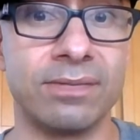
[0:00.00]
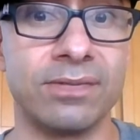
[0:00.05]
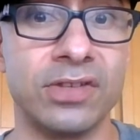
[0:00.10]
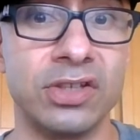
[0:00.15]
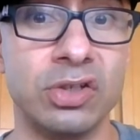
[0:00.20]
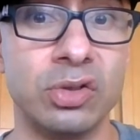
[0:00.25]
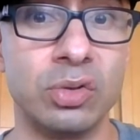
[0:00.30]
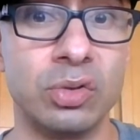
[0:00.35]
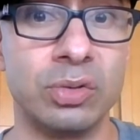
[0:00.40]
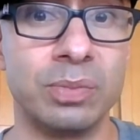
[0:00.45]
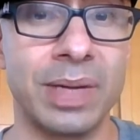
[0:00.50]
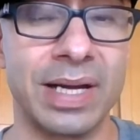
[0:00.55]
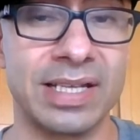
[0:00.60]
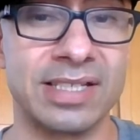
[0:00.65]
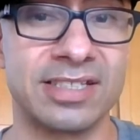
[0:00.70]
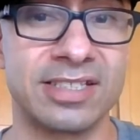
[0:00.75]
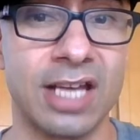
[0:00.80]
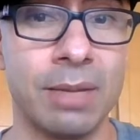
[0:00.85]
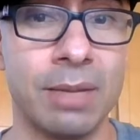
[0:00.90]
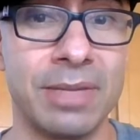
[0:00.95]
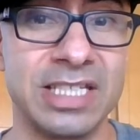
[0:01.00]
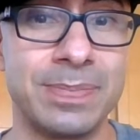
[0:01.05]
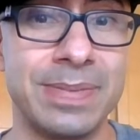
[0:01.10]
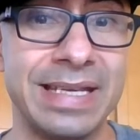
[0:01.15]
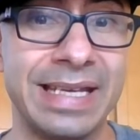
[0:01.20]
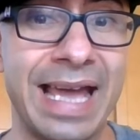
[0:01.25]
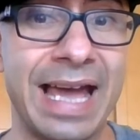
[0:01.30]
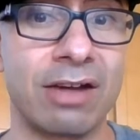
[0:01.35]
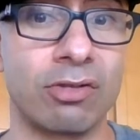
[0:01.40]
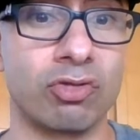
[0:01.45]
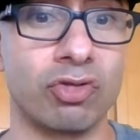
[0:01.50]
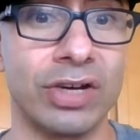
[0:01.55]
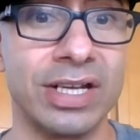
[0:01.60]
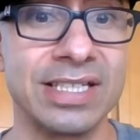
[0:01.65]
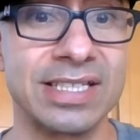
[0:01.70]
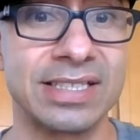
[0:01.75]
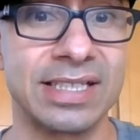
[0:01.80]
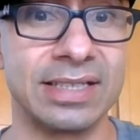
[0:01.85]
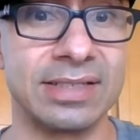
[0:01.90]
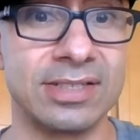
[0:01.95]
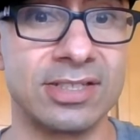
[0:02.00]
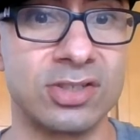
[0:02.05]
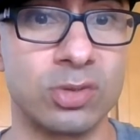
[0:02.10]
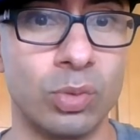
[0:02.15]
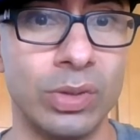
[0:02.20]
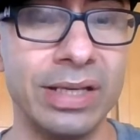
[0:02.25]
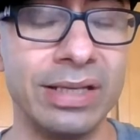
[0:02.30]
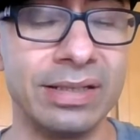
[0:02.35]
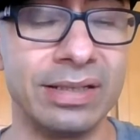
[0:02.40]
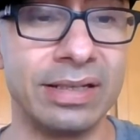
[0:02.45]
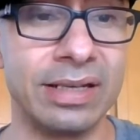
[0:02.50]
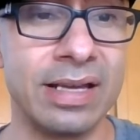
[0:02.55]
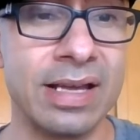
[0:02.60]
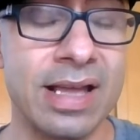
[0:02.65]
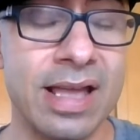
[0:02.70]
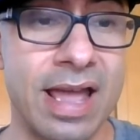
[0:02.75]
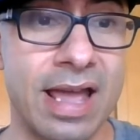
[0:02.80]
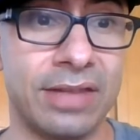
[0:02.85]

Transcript: viewed by some as being at risk in Sweden,